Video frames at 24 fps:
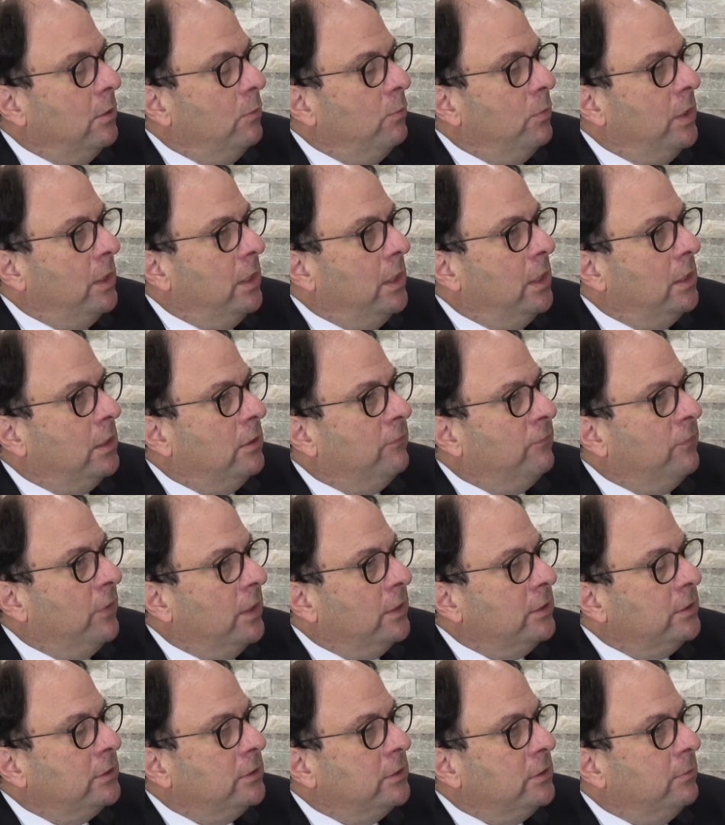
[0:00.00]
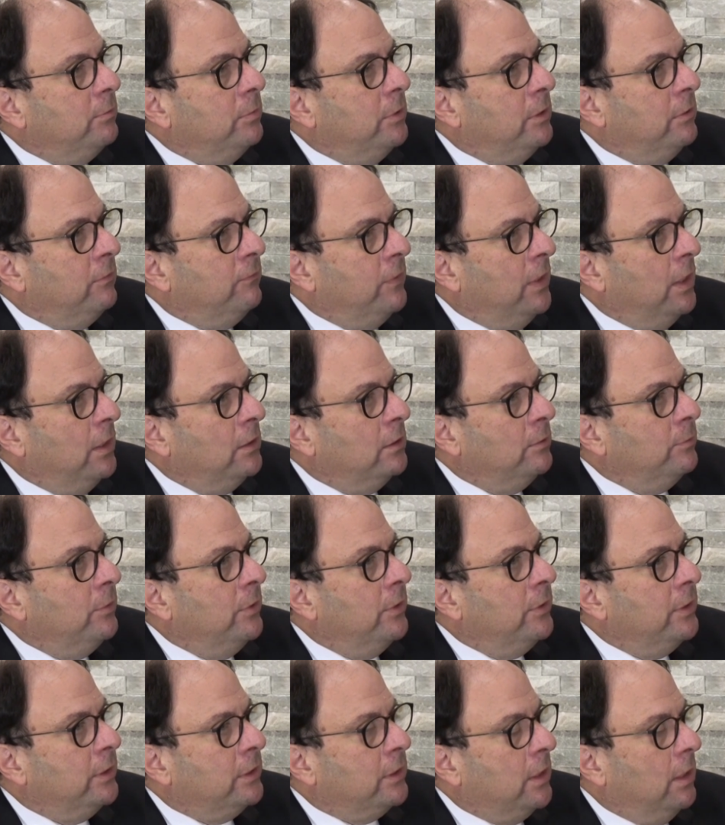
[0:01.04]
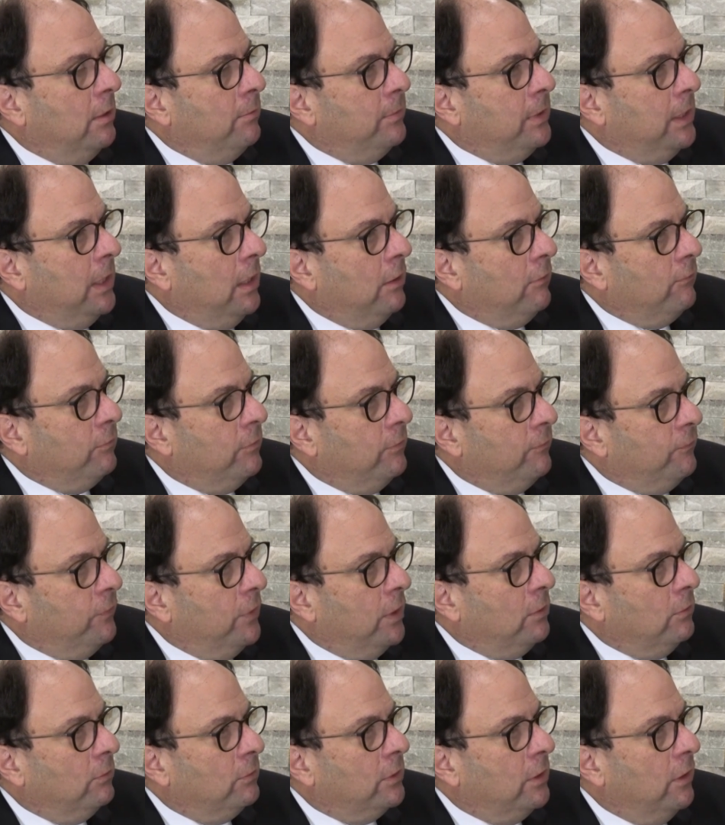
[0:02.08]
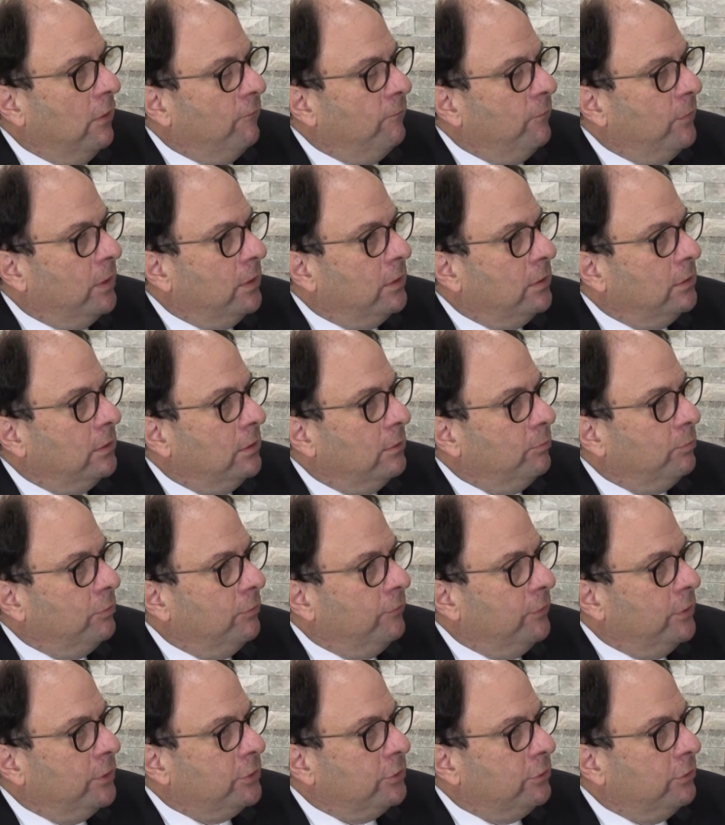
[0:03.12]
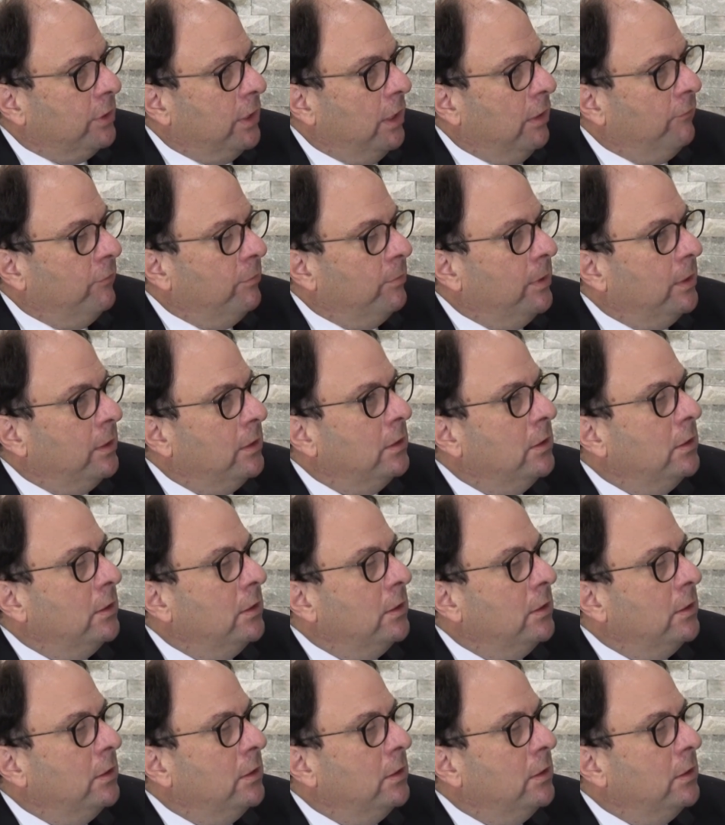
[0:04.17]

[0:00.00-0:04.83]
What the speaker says: We need the funds to be available that come down from the federal government and the provincial government